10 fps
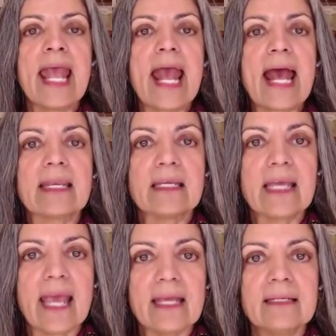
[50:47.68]
and
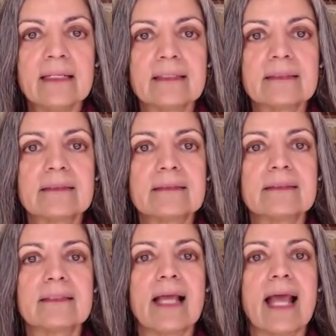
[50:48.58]
cadence
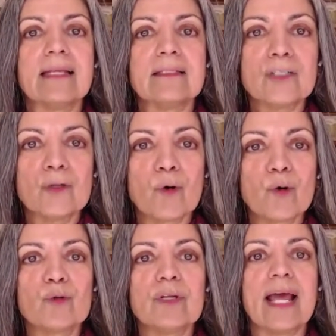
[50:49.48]
and
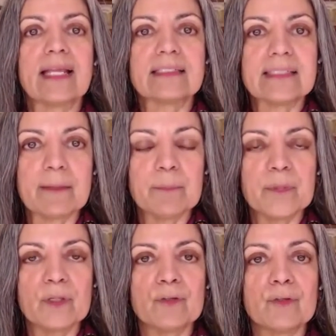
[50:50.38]
tone and
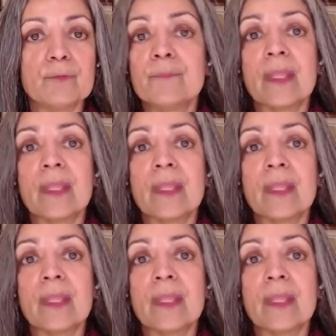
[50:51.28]
tempo,